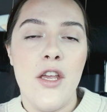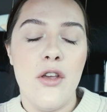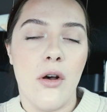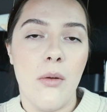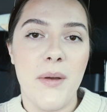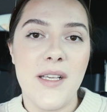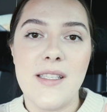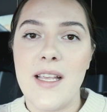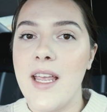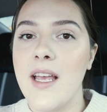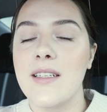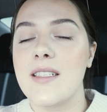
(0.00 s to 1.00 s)
You'll be
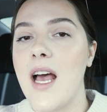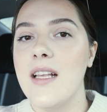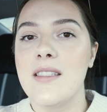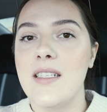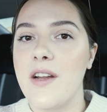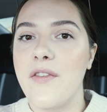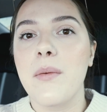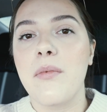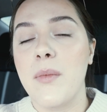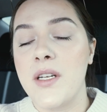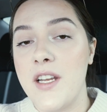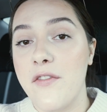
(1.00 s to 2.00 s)
seeing tons and
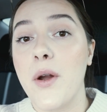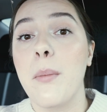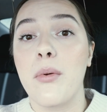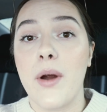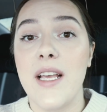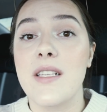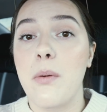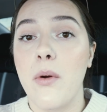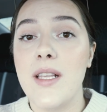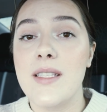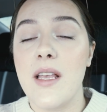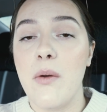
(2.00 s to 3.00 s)
different price
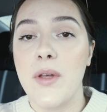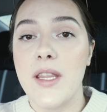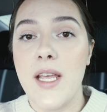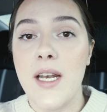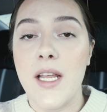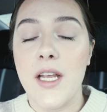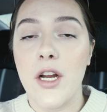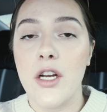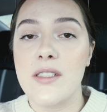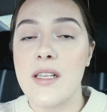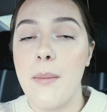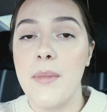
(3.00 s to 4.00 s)
points within
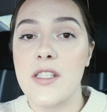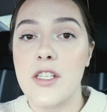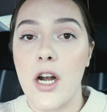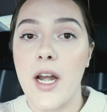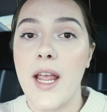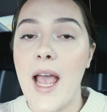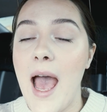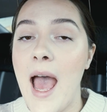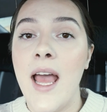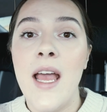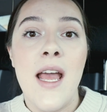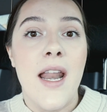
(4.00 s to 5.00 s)
here, some starting
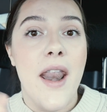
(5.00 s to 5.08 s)
at